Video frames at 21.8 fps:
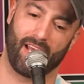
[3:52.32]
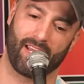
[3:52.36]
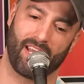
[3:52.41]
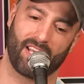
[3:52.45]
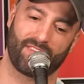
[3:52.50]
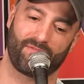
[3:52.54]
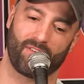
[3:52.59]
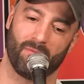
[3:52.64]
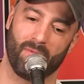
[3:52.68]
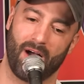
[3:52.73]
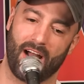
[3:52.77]
guess
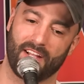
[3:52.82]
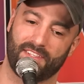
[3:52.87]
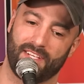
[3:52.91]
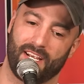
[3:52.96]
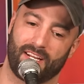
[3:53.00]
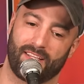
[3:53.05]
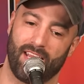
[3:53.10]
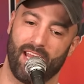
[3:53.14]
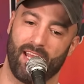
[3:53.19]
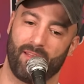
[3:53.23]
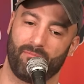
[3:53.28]
for my
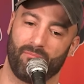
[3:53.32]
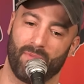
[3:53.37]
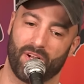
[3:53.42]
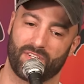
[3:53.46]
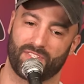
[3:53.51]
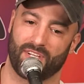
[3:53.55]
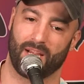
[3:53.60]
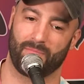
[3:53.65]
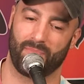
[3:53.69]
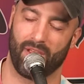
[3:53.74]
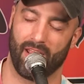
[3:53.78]
technique, much
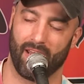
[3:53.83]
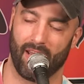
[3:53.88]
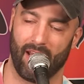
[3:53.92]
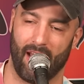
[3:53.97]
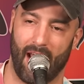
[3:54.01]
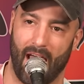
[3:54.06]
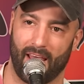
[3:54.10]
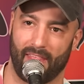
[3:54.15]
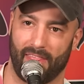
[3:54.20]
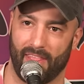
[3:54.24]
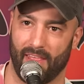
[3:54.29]
like being an
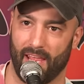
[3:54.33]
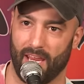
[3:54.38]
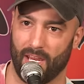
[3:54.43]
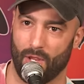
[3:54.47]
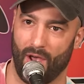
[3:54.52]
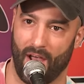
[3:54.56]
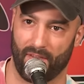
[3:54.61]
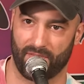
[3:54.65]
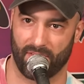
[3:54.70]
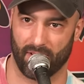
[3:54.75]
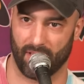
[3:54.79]
athlete, you
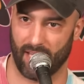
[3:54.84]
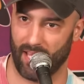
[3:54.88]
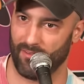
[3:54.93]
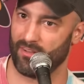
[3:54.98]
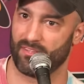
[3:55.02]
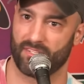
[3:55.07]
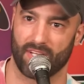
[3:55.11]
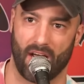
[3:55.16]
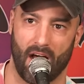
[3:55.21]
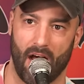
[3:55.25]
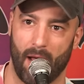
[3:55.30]
have to give
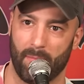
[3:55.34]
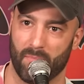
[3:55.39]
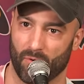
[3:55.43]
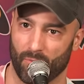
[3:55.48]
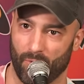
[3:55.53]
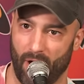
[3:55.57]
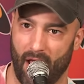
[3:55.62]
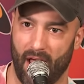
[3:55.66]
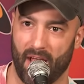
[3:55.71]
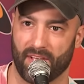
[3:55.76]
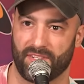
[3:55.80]
it time to
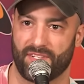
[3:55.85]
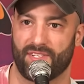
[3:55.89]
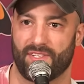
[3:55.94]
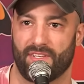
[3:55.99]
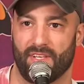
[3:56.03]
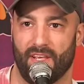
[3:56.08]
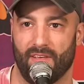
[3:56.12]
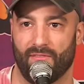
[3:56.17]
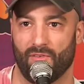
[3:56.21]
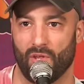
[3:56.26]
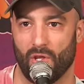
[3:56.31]
rest.
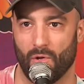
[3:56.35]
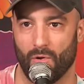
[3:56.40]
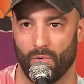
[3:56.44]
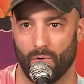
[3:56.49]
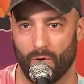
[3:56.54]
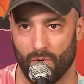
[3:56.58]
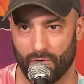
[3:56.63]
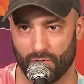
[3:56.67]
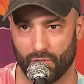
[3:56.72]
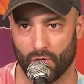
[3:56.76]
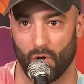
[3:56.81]
If
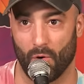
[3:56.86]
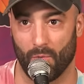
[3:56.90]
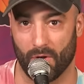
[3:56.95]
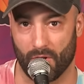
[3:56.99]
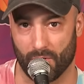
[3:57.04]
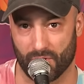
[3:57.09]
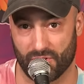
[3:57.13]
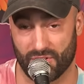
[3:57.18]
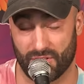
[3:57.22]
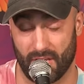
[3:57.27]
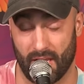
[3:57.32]
you do it when
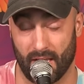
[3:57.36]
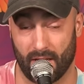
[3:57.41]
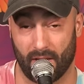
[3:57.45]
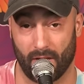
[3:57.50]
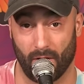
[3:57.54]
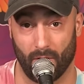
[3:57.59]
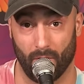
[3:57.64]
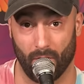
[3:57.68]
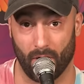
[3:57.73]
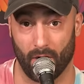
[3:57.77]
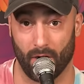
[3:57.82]
you're sick
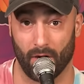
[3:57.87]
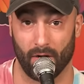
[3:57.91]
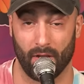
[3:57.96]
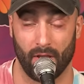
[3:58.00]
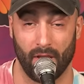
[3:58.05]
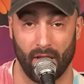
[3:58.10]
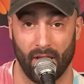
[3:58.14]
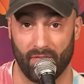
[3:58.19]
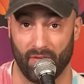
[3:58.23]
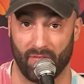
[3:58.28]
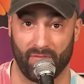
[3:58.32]
or
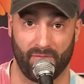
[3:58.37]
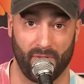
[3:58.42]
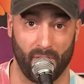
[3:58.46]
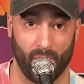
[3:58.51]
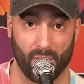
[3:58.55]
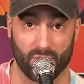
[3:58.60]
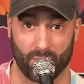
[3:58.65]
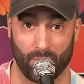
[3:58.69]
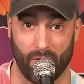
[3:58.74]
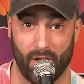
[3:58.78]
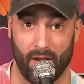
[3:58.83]
if it
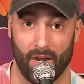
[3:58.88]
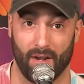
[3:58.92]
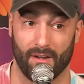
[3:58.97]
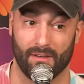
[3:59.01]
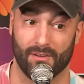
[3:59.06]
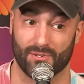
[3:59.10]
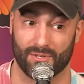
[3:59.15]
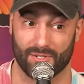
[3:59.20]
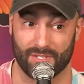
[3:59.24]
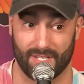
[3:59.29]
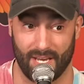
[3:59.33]
feels weird,
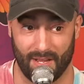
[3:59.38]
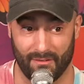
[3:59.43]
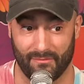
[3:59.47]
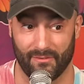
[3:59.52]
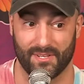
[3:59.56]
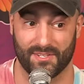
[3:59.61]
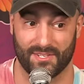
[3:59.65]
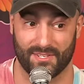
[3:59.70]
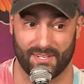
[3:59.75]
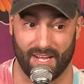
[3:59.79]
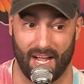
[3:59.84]
you should
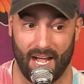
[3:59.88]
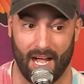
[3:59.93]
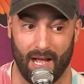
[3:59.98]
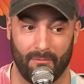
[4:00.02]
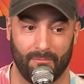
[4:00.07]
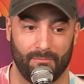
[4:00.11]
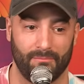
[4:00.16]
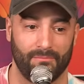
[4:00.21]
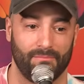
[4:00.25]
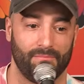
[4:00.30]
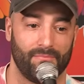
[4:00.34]
definitely stop.
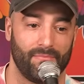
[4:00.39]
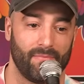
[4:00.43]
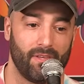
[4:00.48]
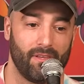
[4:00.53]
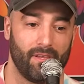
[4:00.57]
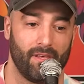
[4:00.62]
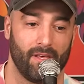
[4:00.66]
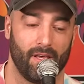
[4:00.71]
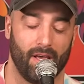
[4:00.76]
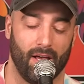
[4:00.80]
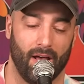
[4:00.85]

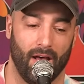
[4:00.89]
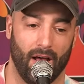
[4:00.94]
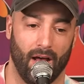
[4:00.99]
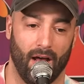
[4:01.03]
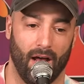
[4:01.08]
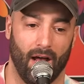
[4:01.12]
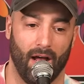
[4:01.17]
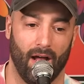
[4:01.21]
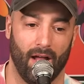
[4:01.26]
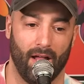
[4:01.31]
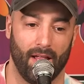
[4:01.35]

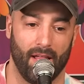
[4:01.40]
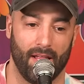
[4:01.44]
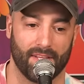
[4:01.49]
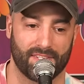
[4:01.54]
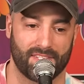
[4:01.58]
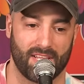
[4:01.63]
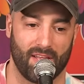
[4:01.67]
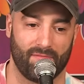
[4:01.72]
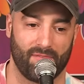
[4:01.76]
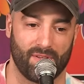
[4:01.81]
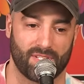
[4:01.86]
It's
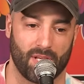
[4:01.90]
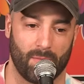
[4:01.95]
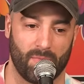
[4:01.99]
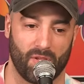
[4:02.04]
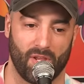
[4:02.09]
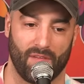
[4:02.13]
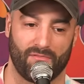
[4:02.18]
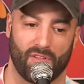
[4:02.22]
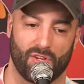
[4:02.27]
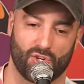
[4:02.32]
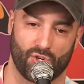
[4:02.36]
definitely something
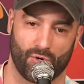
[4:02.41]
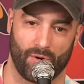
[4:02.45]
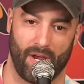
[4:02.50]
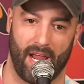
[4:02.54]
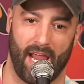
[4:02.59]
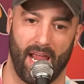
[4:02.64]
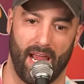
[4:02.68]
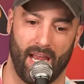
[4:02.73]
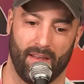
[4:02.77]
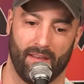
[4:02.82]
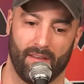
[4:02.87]
you have to
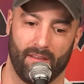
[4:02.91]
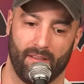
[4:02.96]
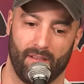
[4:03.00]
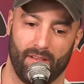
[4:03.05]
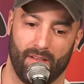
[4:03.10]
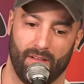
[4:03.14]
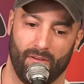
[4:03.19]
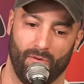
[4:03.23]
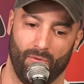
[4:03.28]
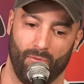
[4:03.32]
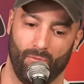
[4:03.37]
train
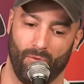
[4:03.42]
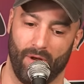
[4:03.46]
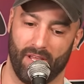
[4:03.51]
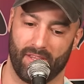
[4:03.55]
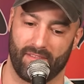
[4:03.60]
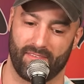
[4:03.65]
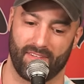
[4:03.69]
with